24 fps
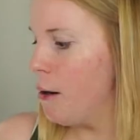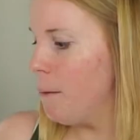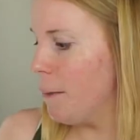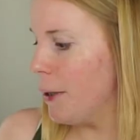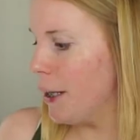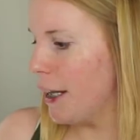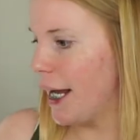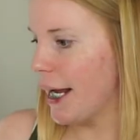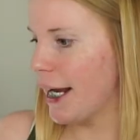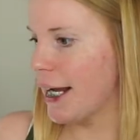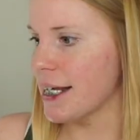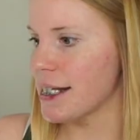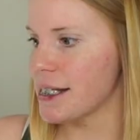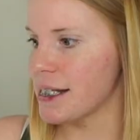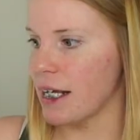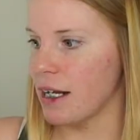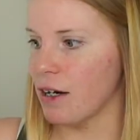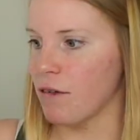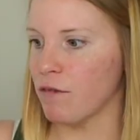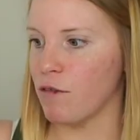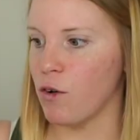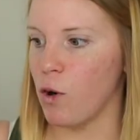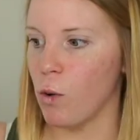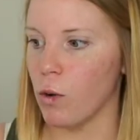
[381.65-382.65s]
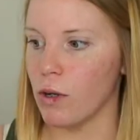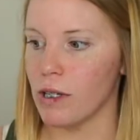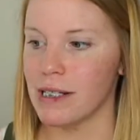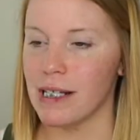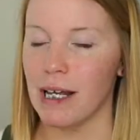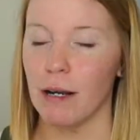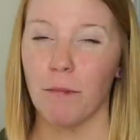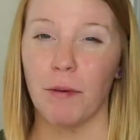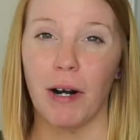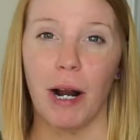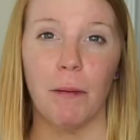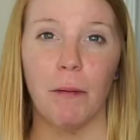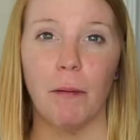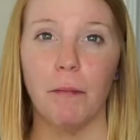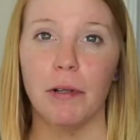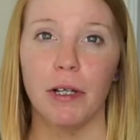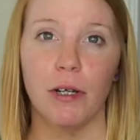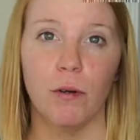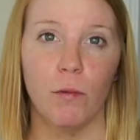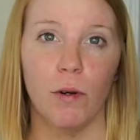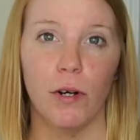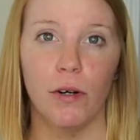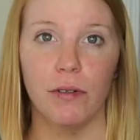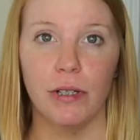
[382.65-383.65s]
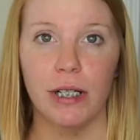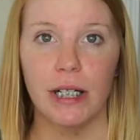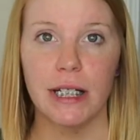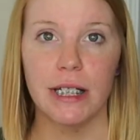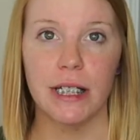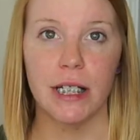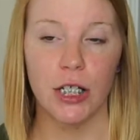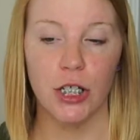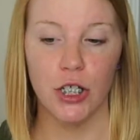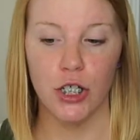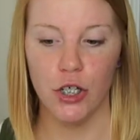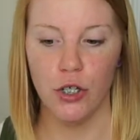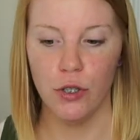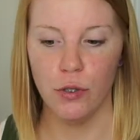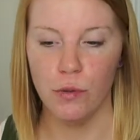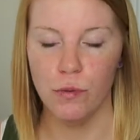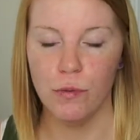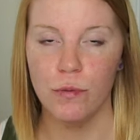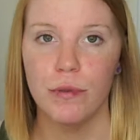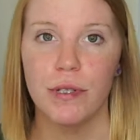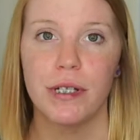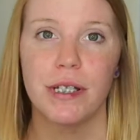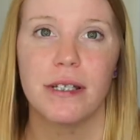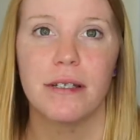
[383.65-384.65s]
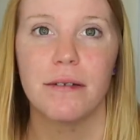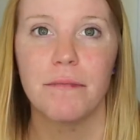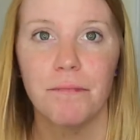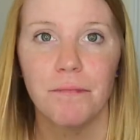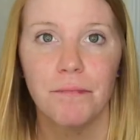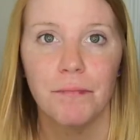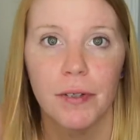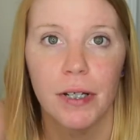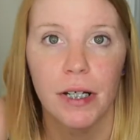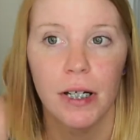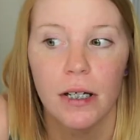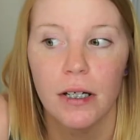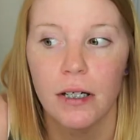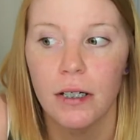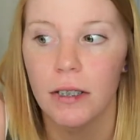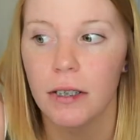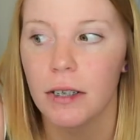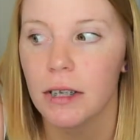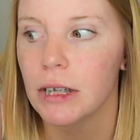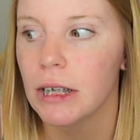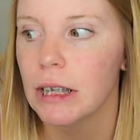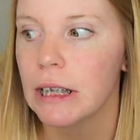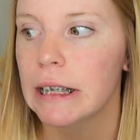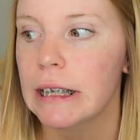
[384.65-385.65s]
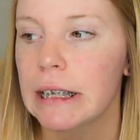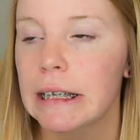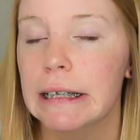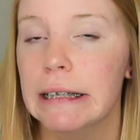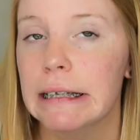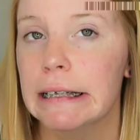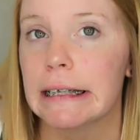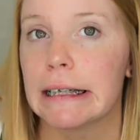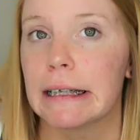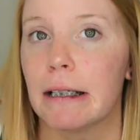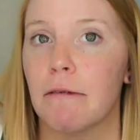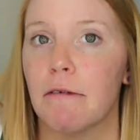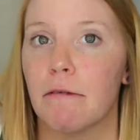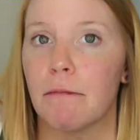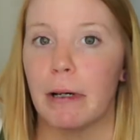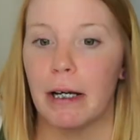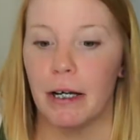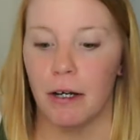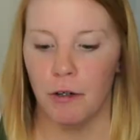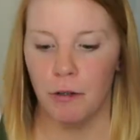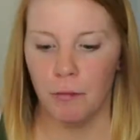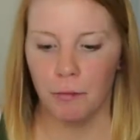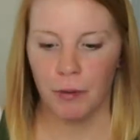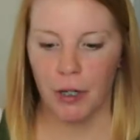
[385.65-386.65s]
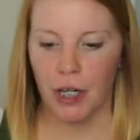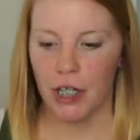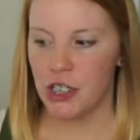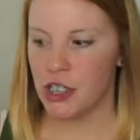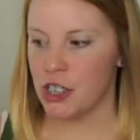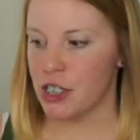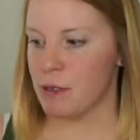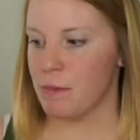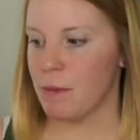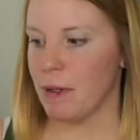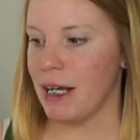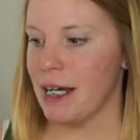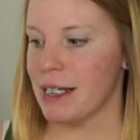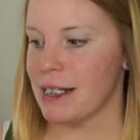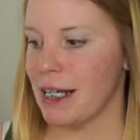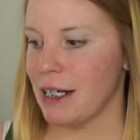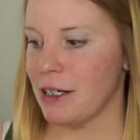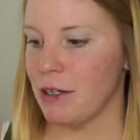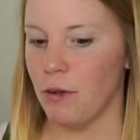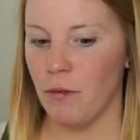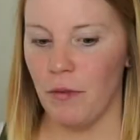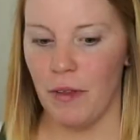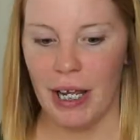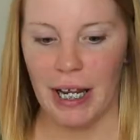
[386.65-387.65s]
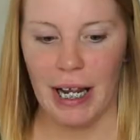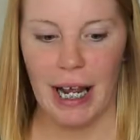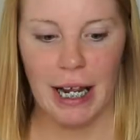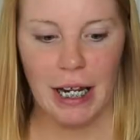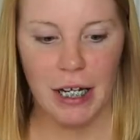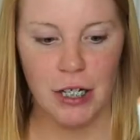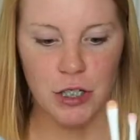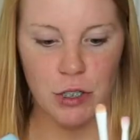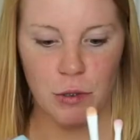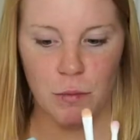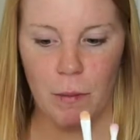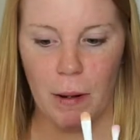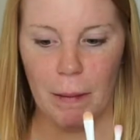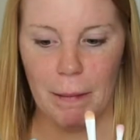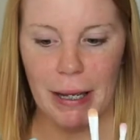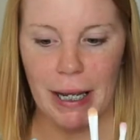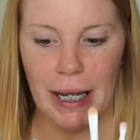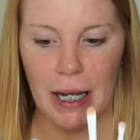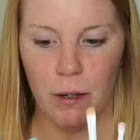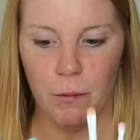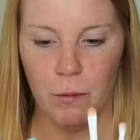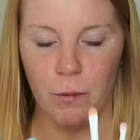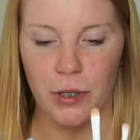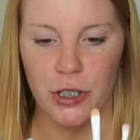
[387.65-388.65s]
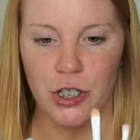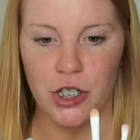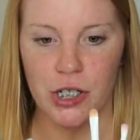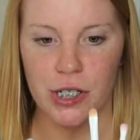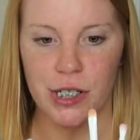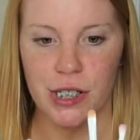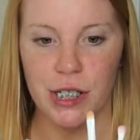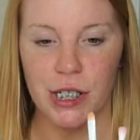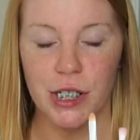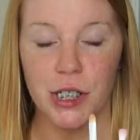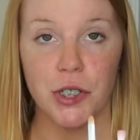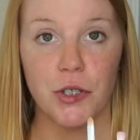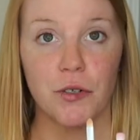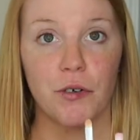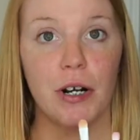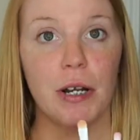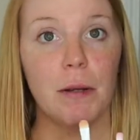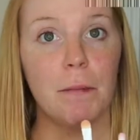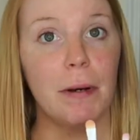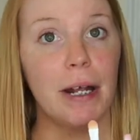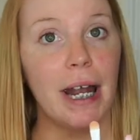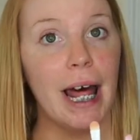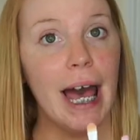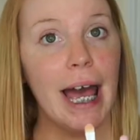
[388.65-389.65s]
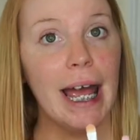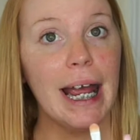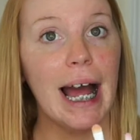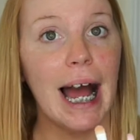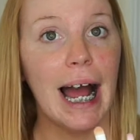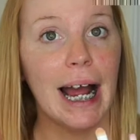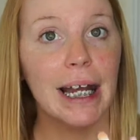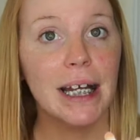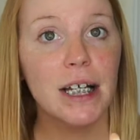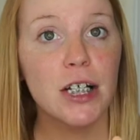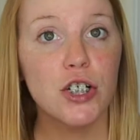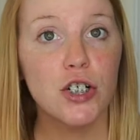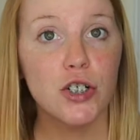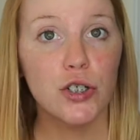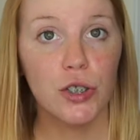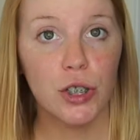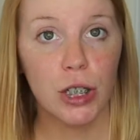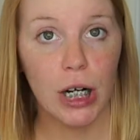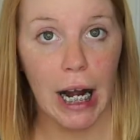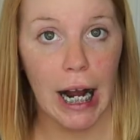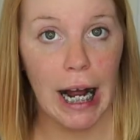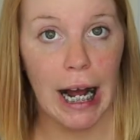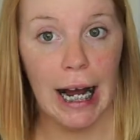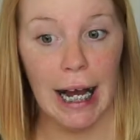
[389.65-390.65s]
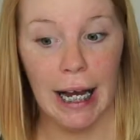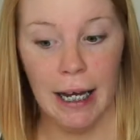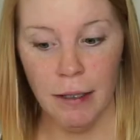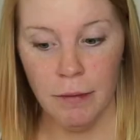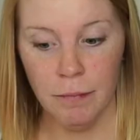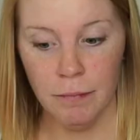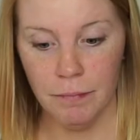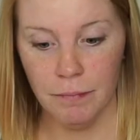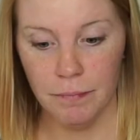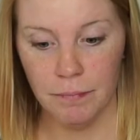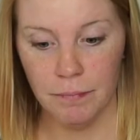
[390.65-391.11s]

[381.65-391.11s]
But like I said, of course, I probably will need to use some of my own brushes because I don't think I can do my makeup with just these three. But hey, I can try.